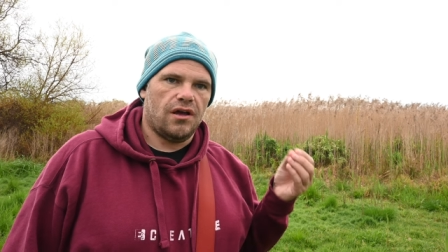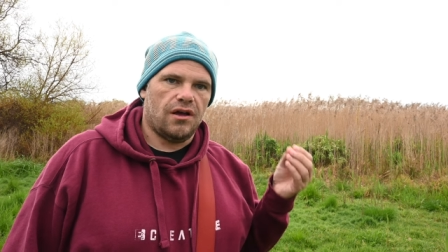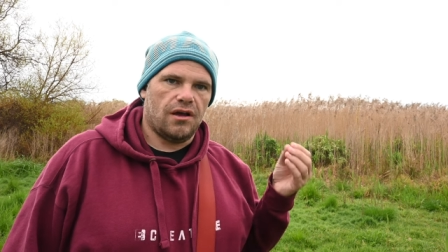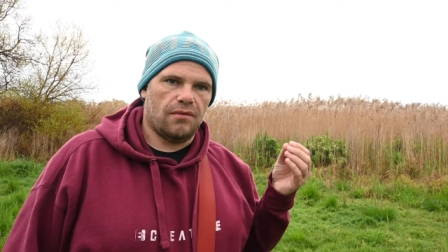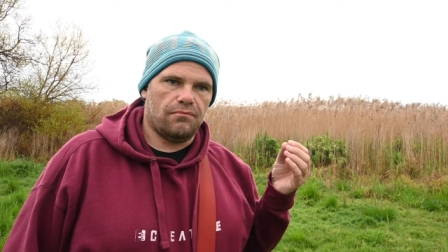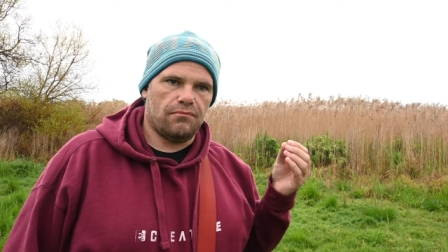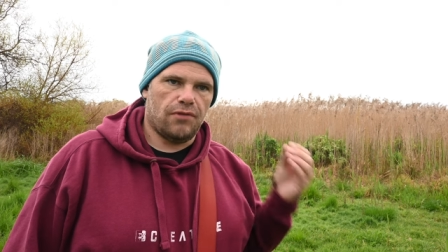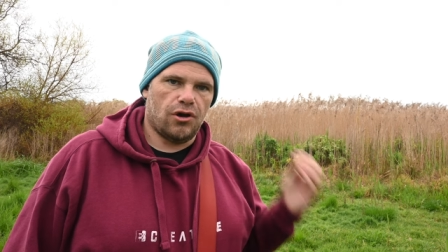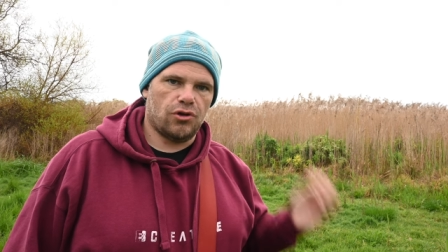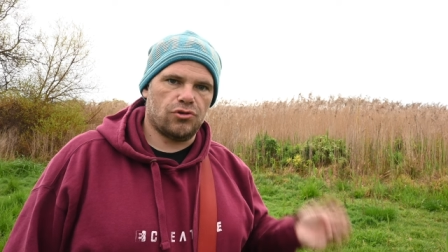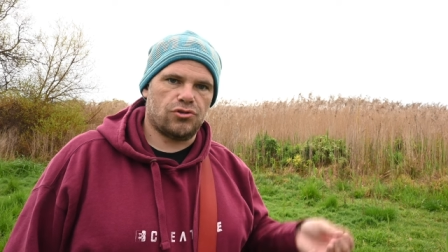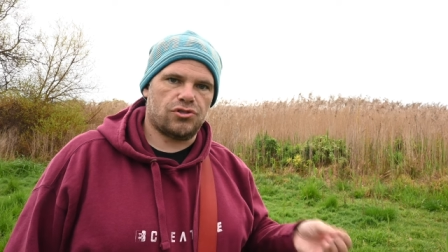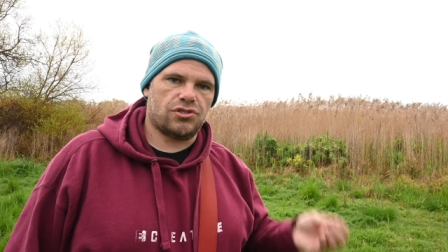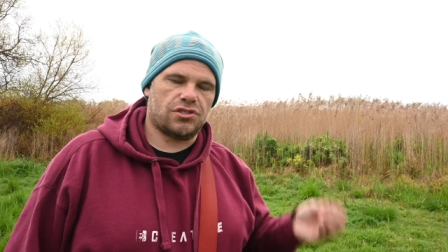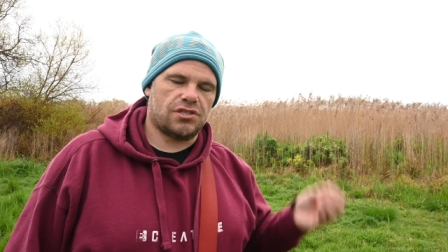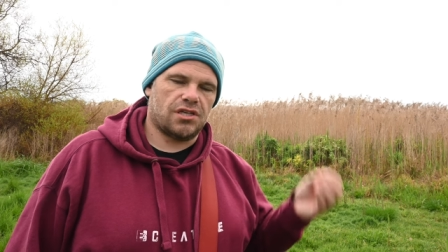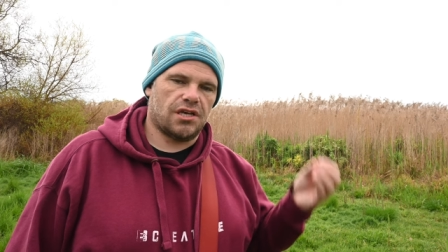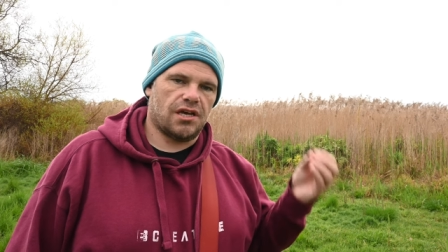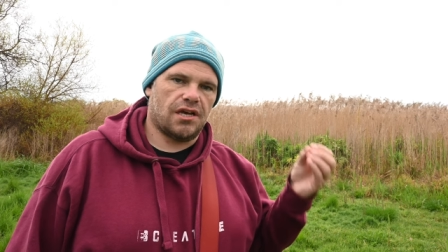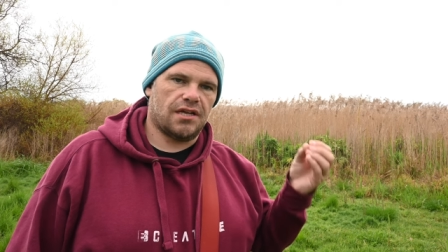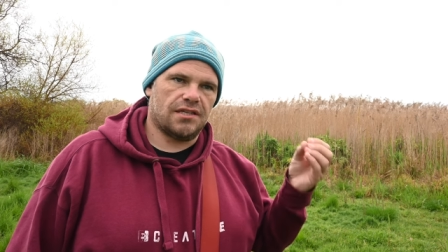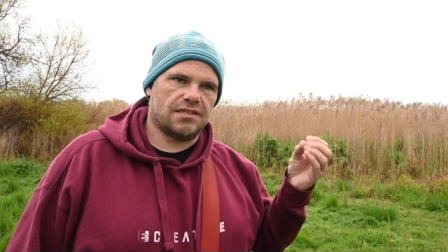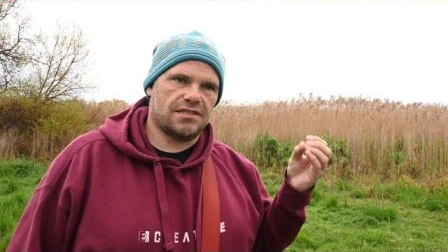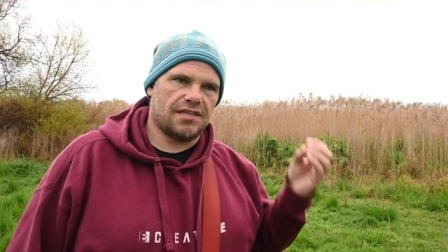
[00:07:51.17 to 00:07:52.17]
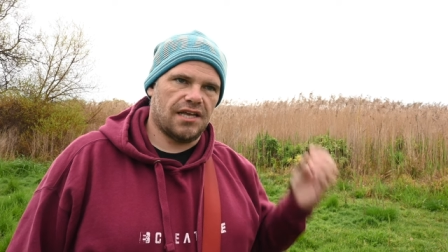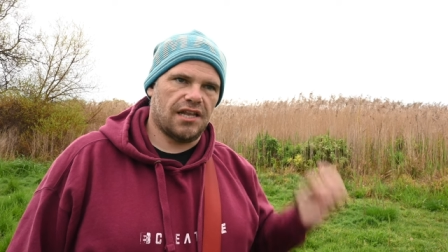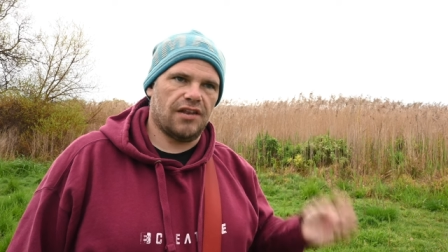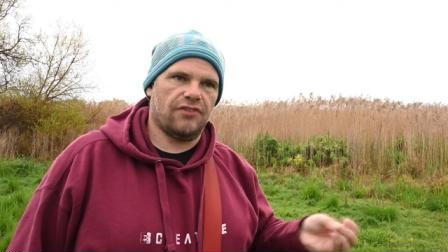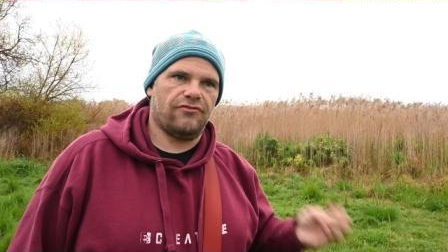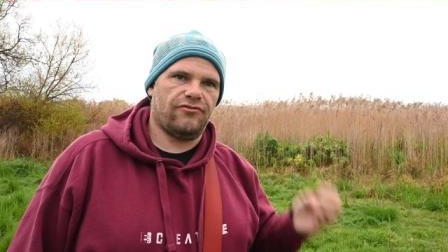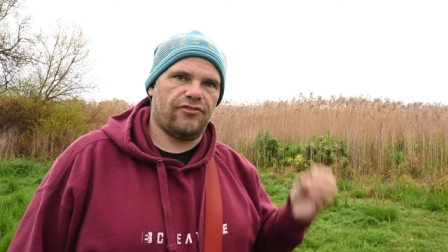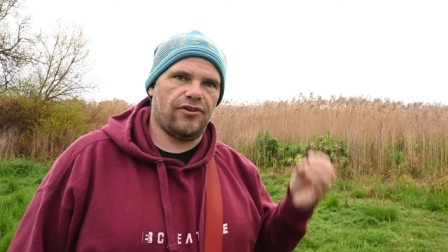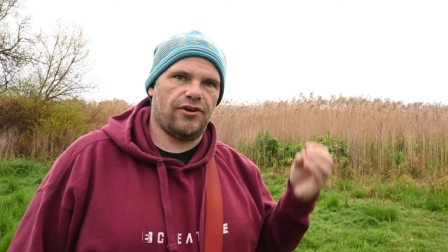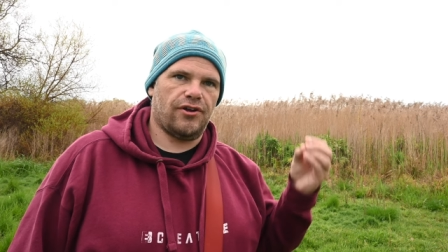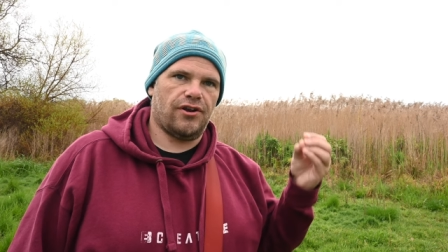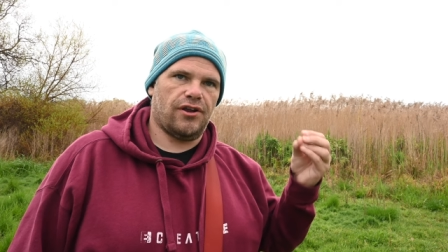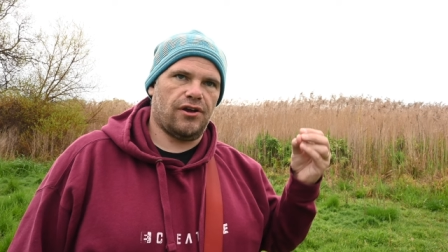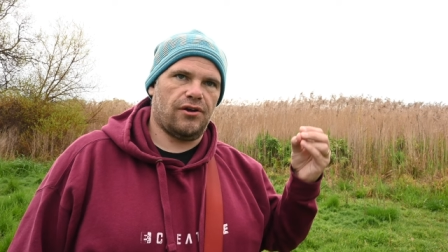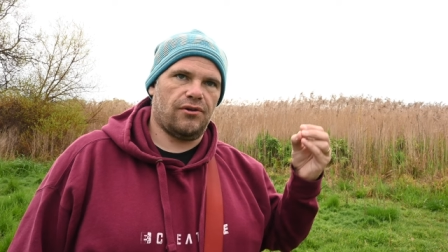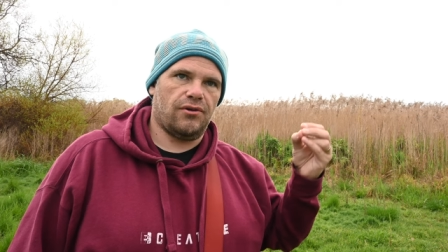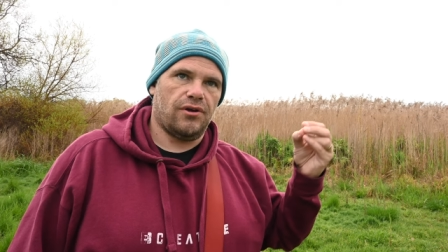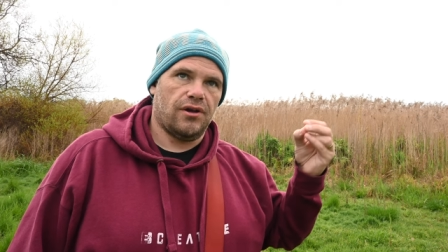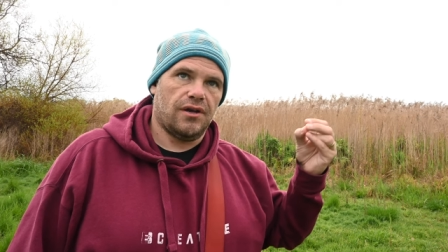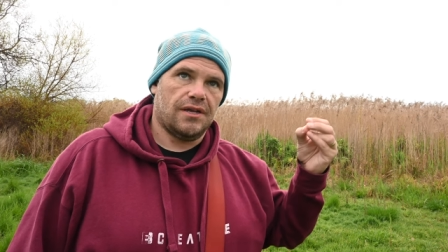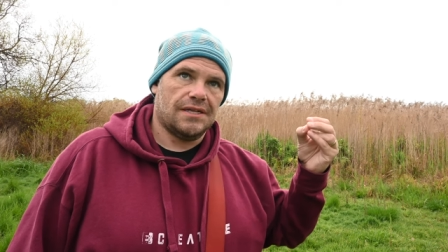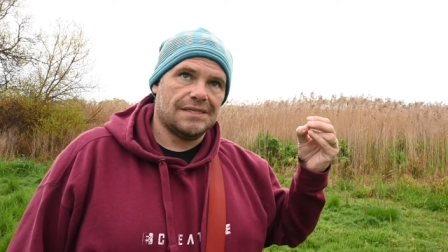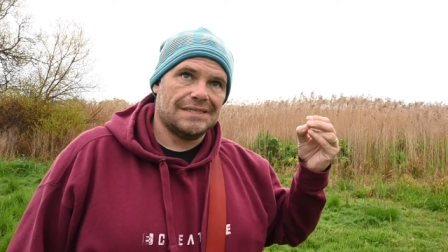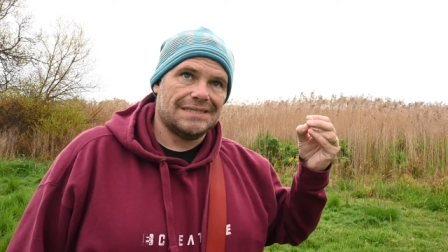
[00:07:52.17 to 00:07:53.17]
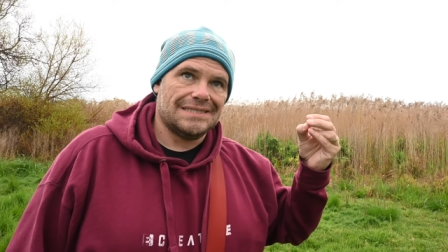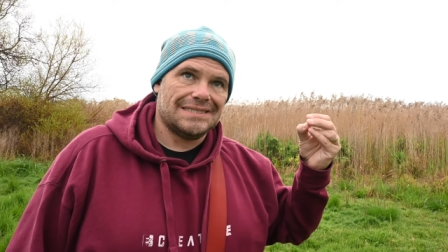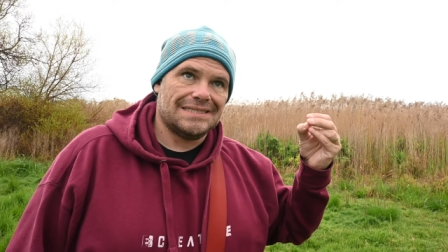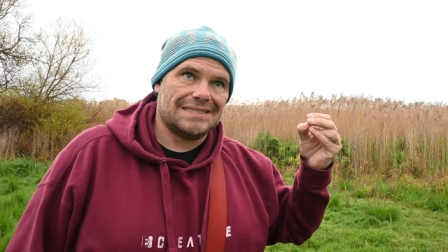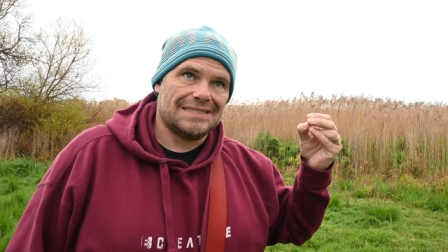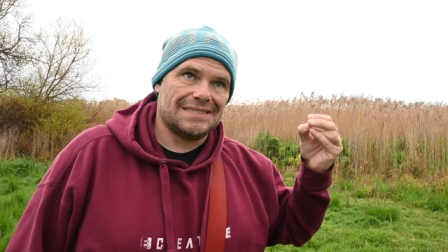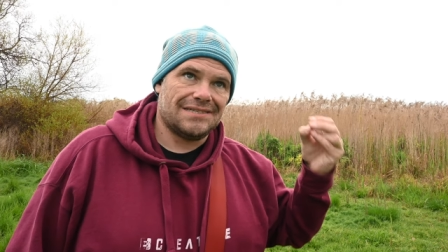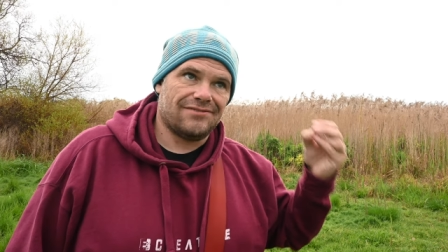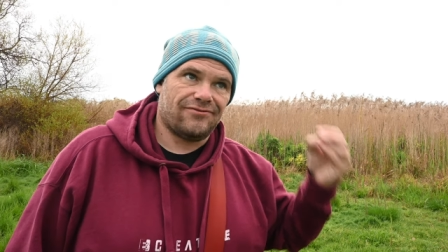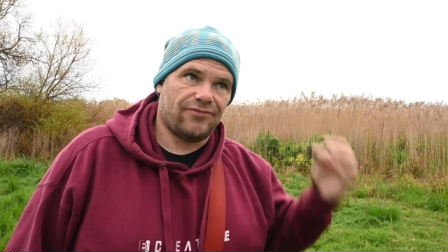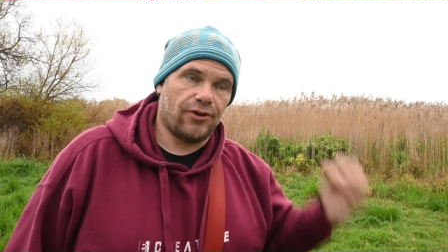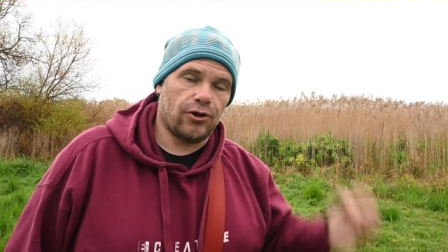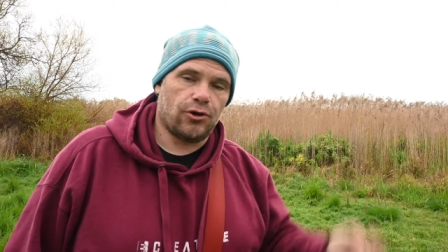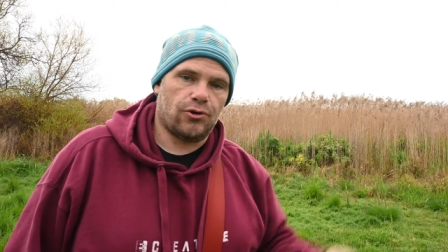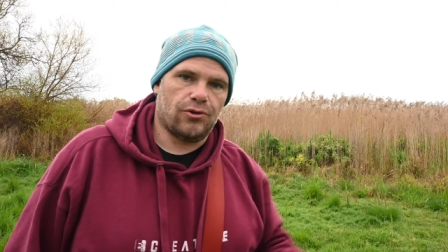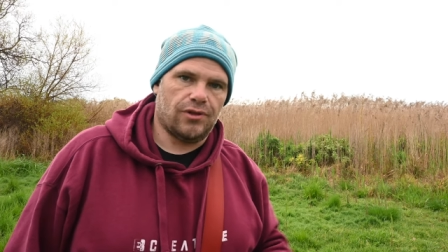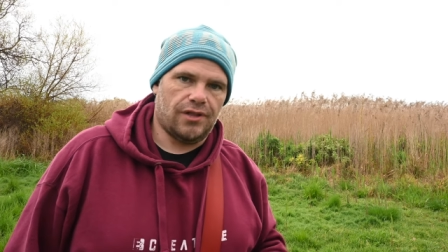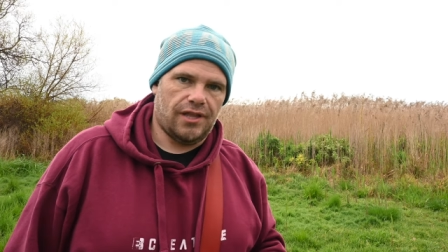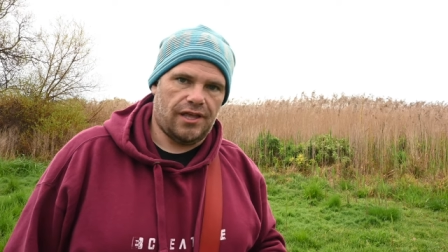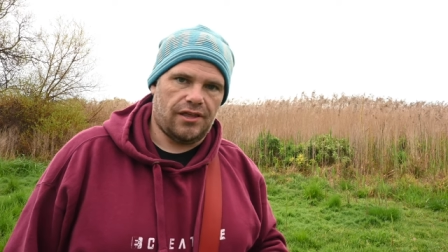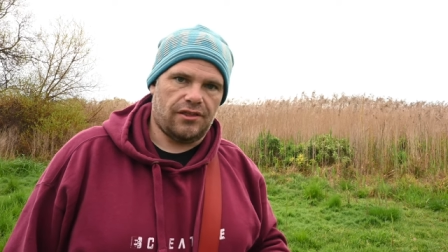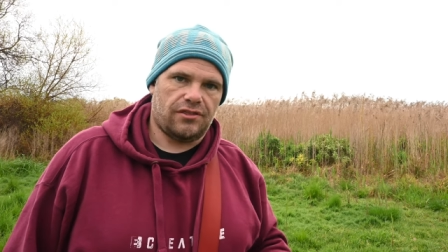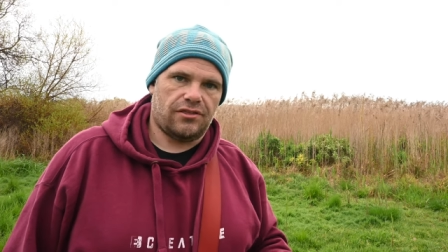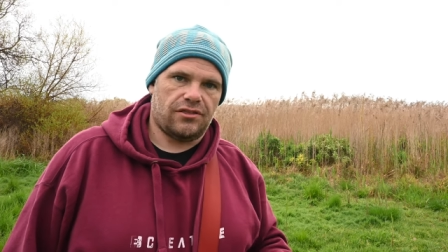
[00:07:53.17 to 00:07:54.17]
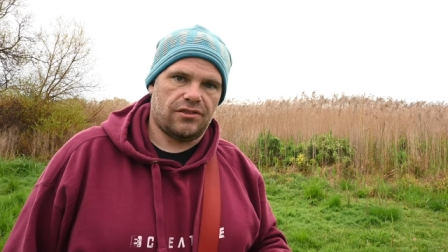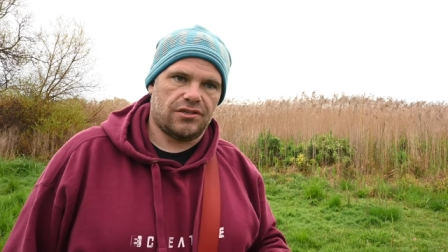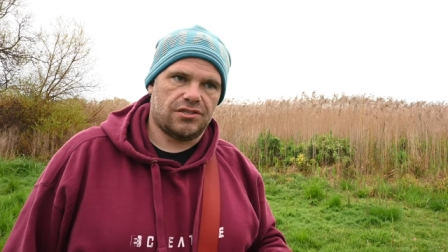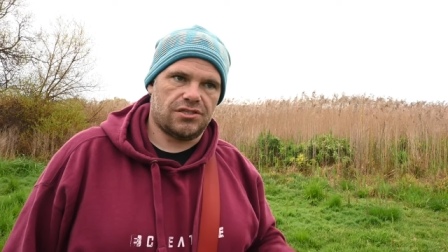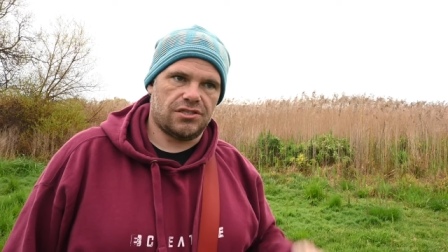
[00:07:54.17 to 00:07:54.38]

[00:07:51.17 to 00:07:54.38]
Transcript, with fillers: most telephoto focal length.